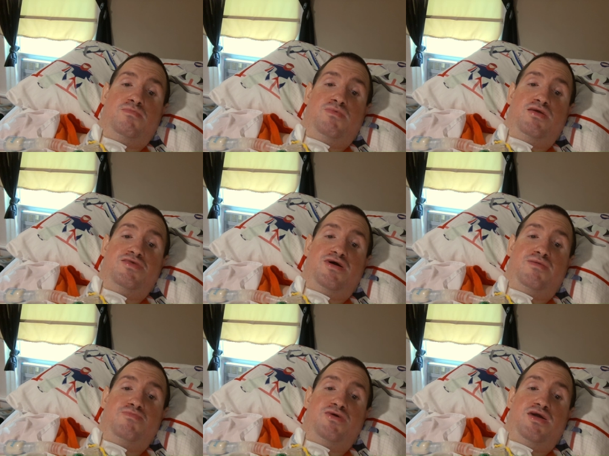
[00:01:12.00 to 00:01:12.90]
my
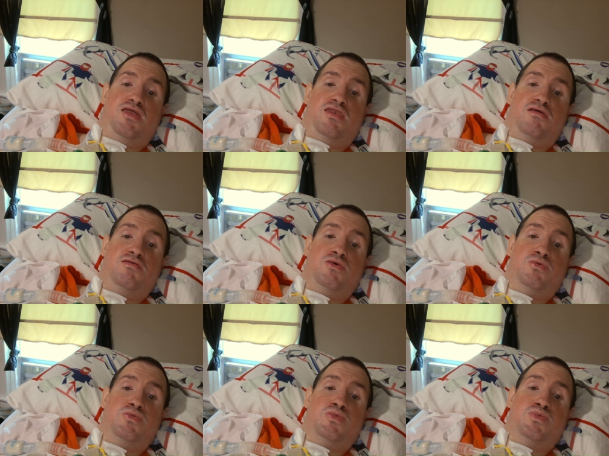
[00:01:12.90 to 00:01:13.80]
top 10
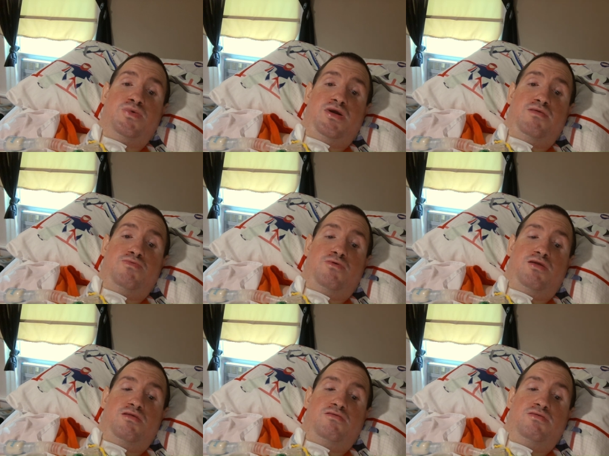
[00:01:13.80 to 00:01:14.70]

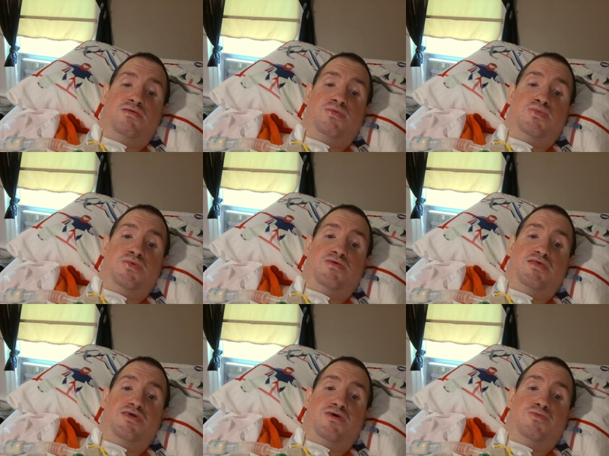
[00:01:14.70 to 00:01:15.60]
favorite
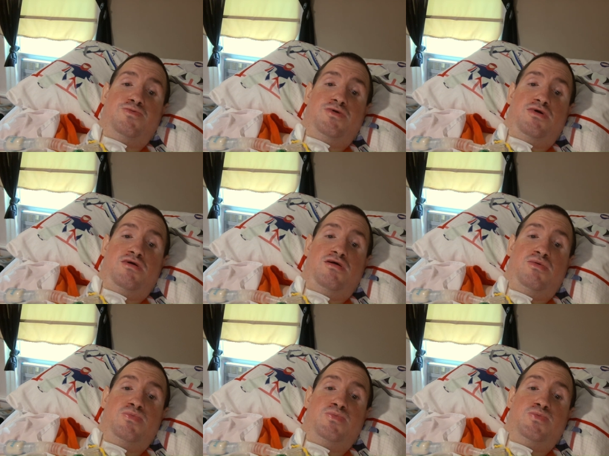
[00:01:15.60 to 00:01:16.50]
Philadelphia
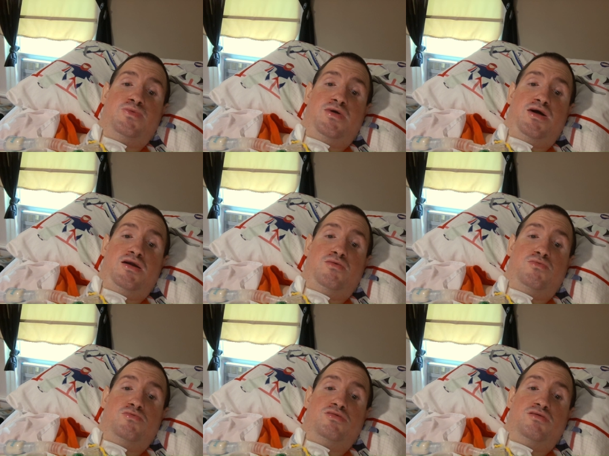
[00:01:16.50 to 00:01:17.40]

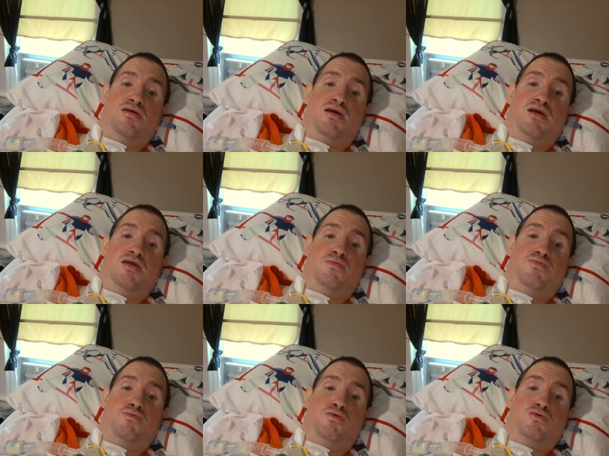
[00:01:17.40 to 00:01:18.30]
Flyers
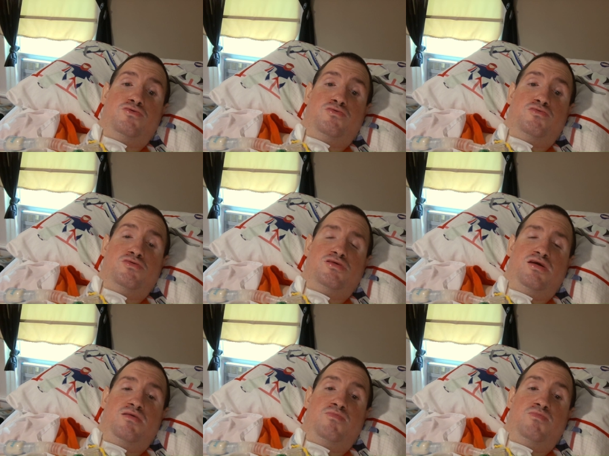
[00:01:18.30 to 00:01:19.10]
enforcers.